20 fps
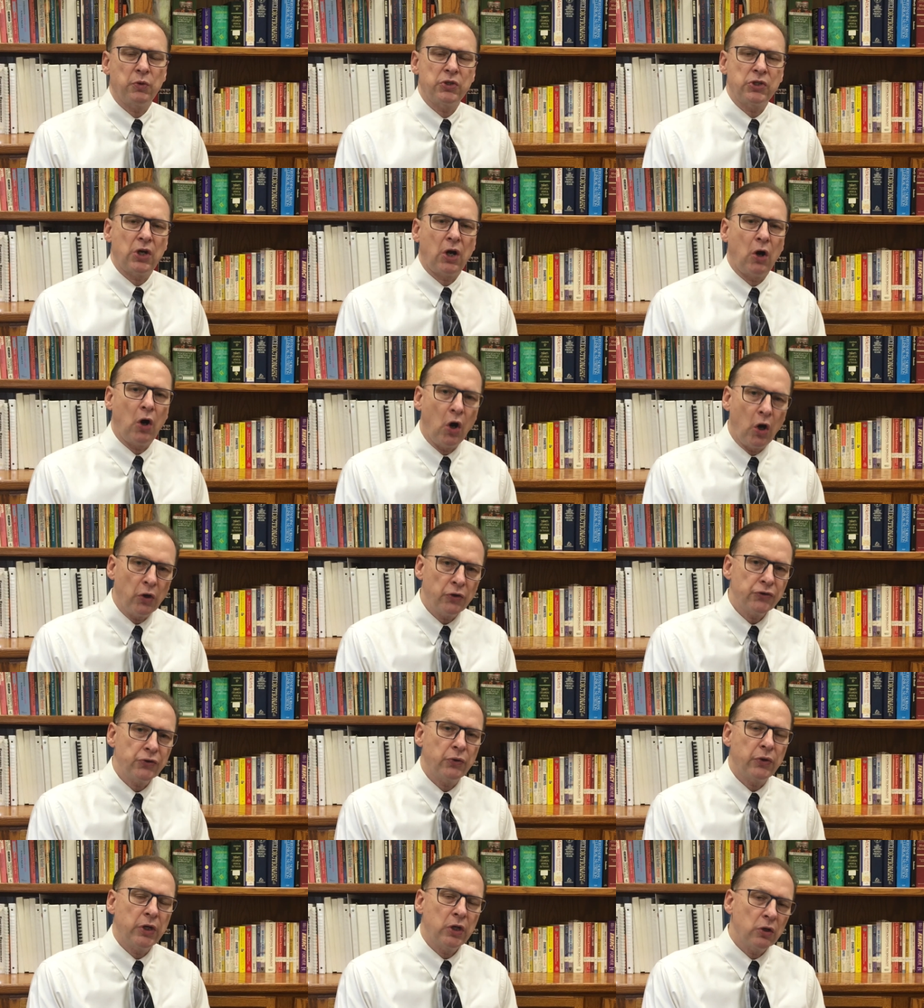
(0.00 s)
which are
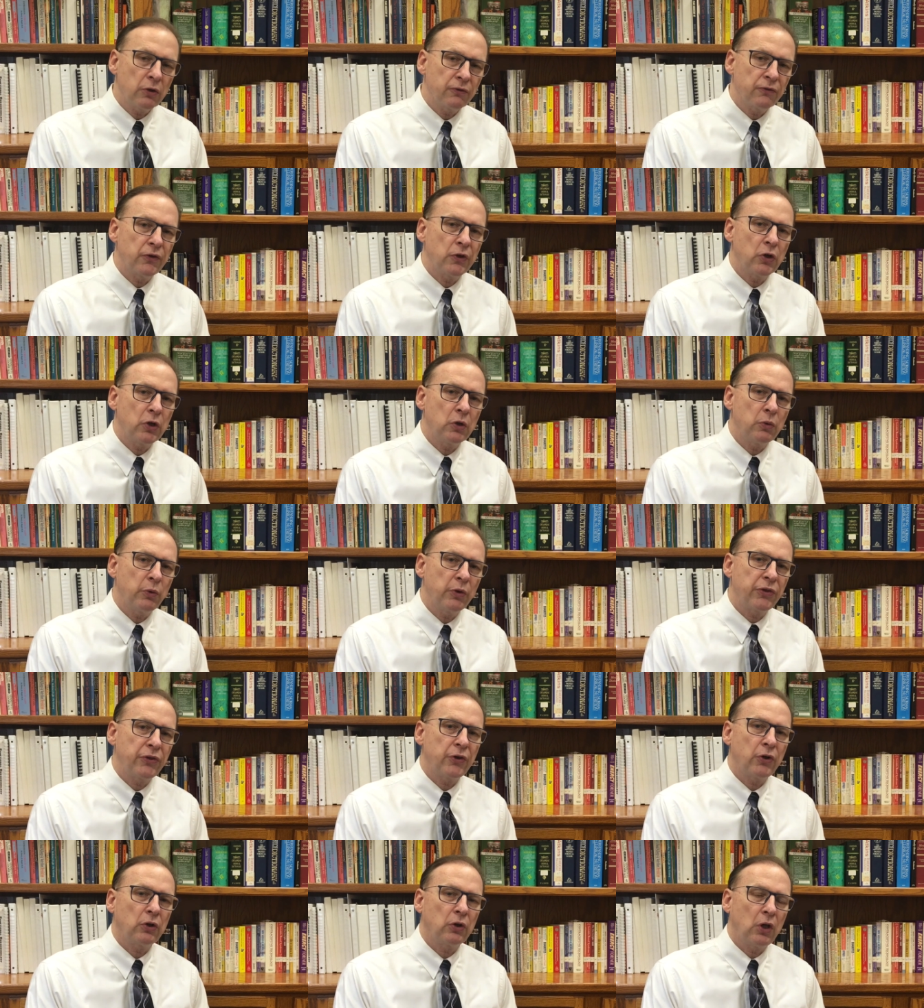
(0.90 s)
also interfering
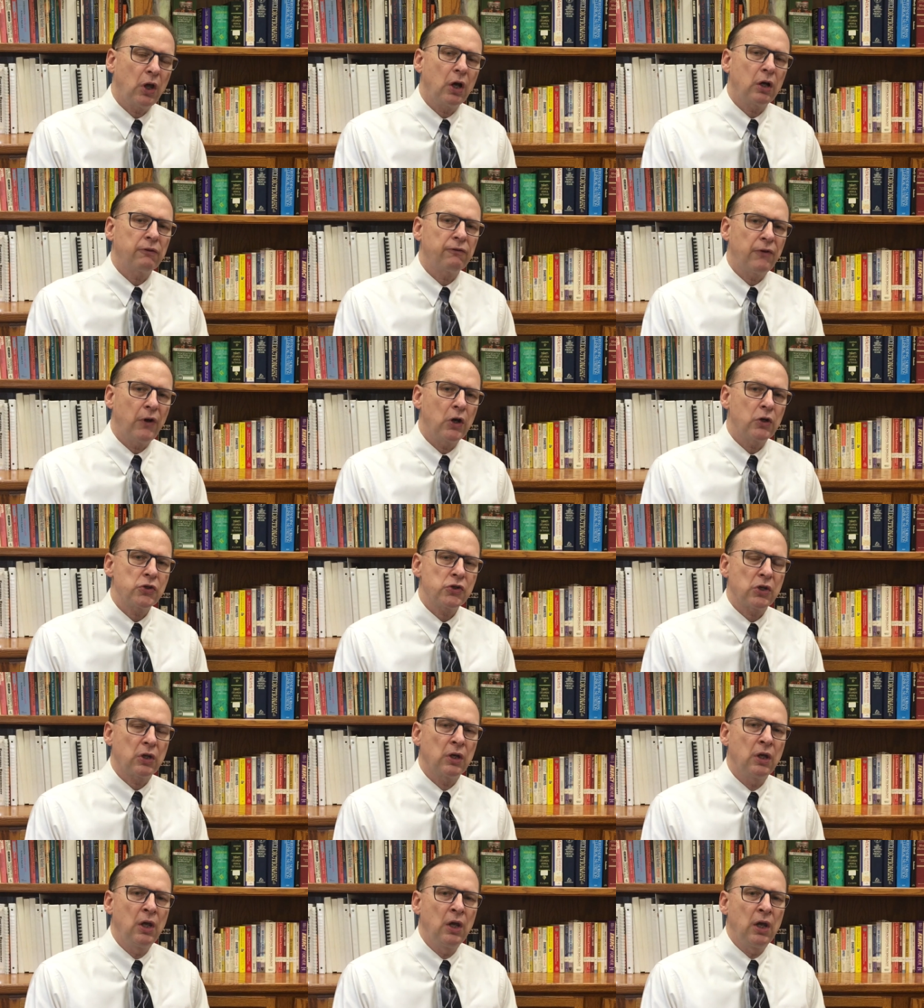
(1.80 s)
with their lung
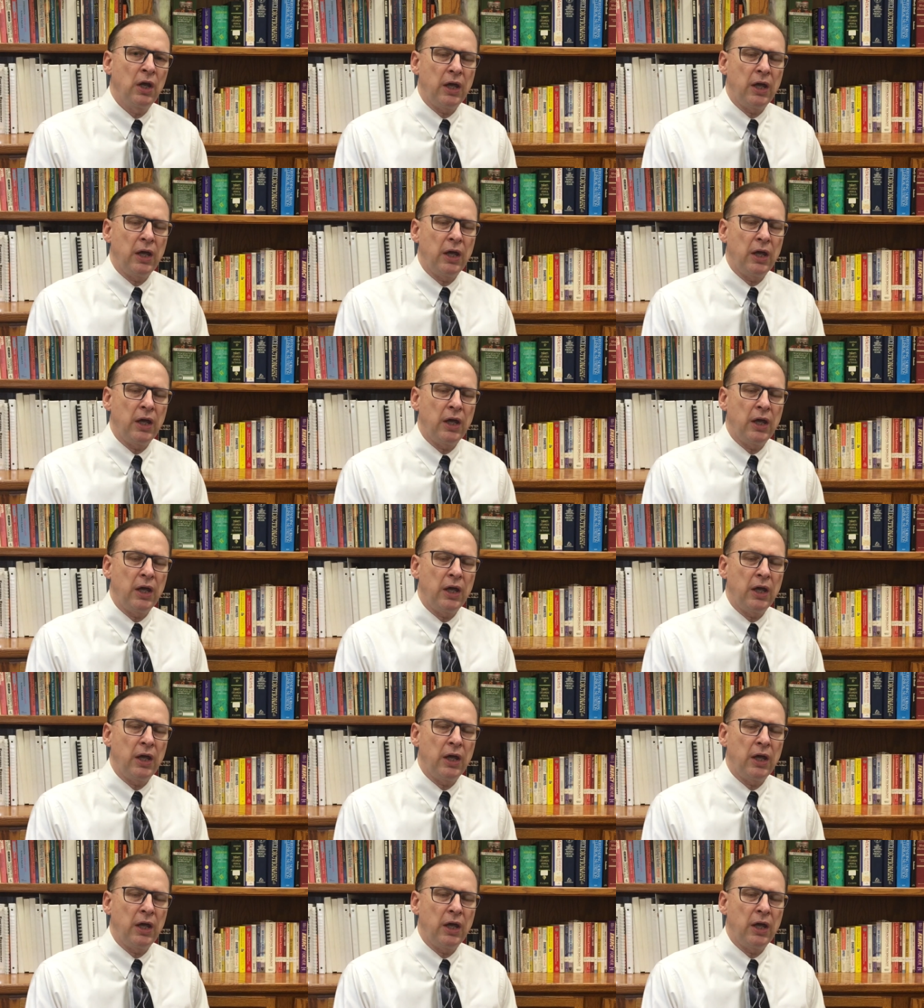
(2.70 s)
function.